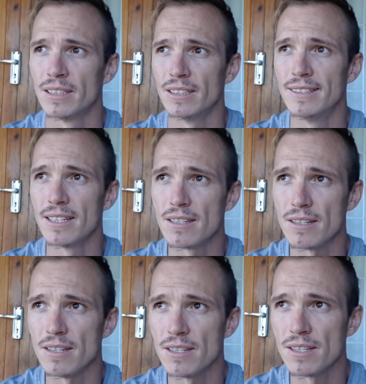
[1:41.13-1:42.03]
this
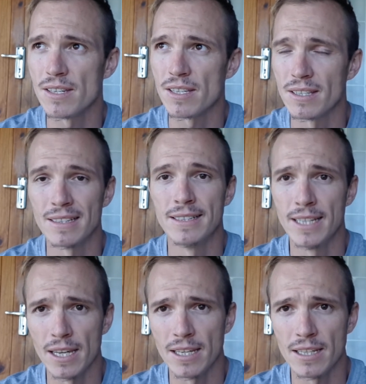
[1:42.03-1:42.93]
is the
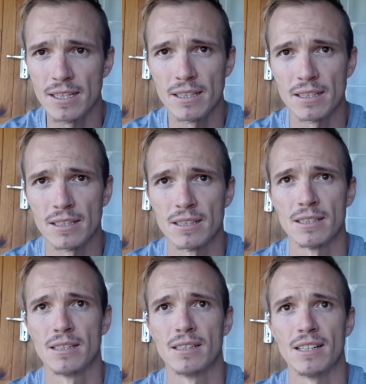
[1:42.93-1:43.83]
day
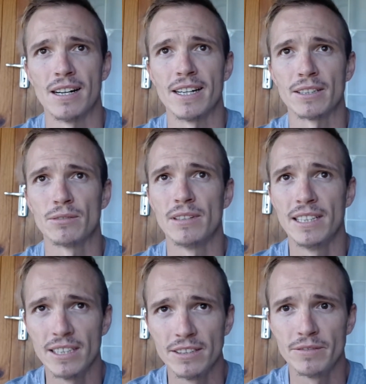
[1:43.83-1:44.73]
I had to
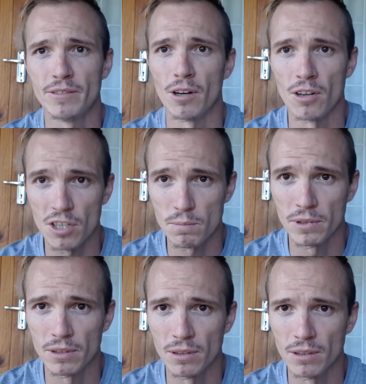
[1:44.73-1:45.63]
leave the
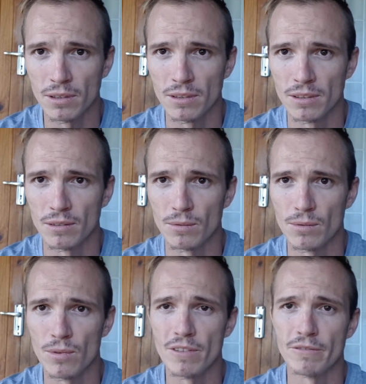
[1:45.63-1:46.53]
hospital
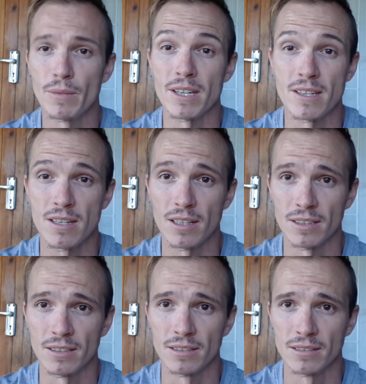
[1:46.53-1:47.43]
with my
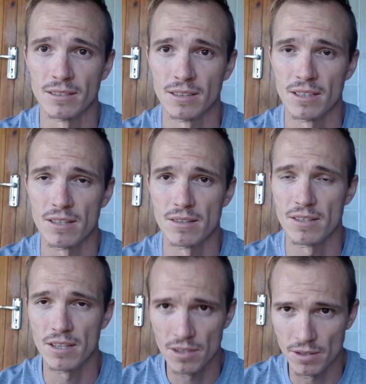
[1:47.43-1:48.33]
son,
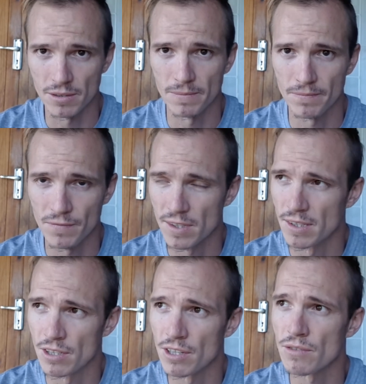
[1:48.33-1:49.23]
Caesar.
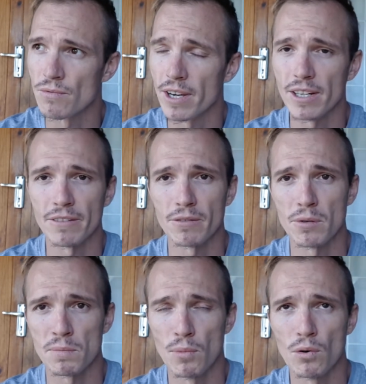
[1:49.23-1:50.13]
Just right after he
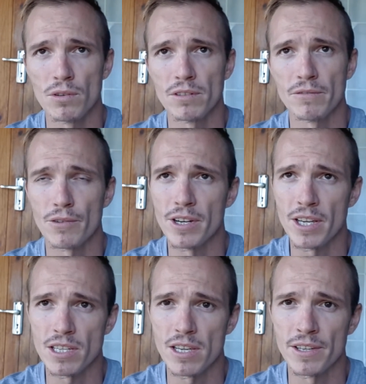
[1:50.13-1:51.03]
was born, 3
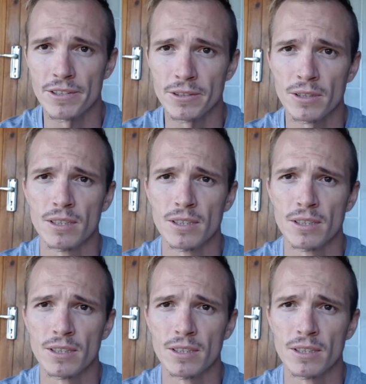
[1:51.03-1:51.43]
days later,